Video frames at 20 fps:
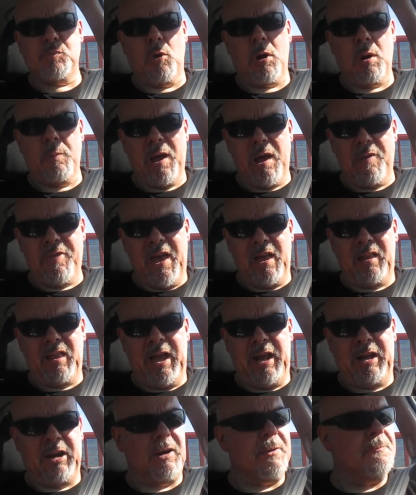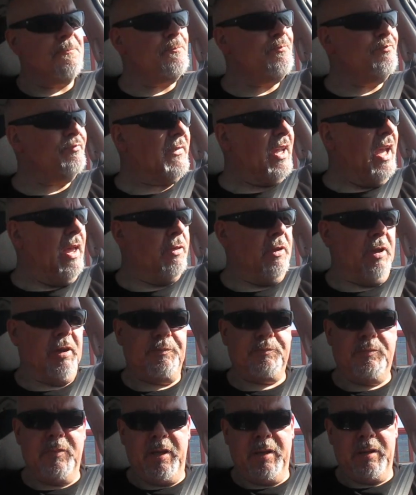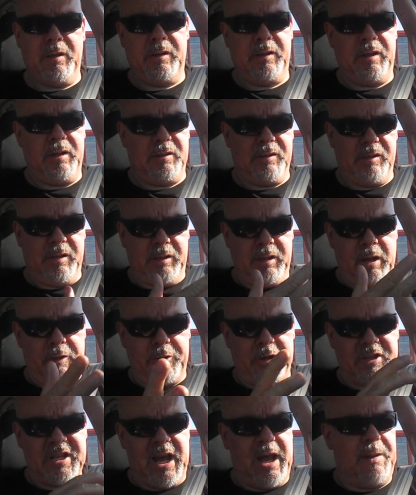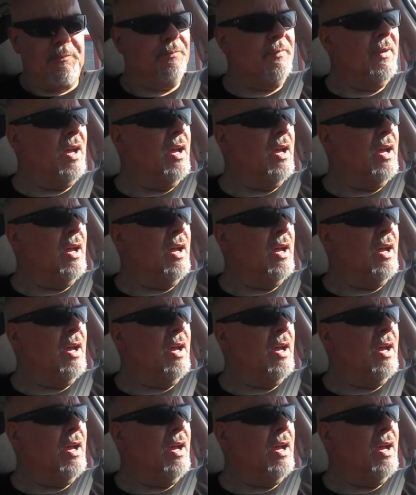More about that later, and another time.